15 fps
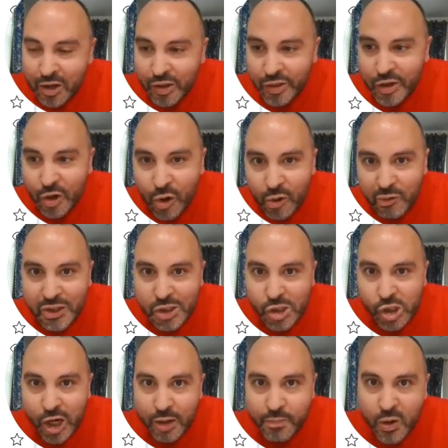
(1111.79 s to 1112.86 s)
The only
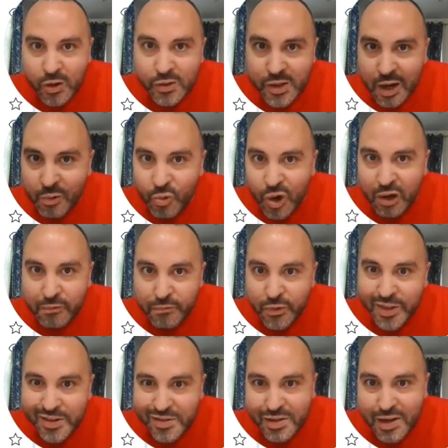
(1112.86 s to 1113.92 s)
check marks I want for
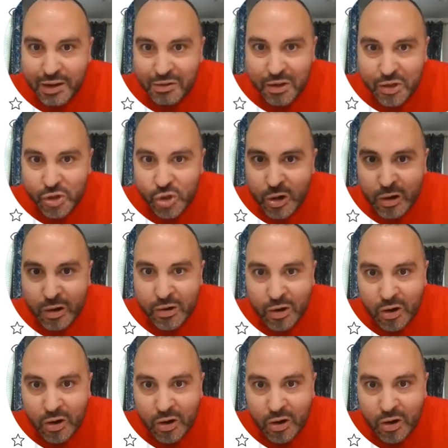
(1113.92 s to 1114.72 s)
the daily chart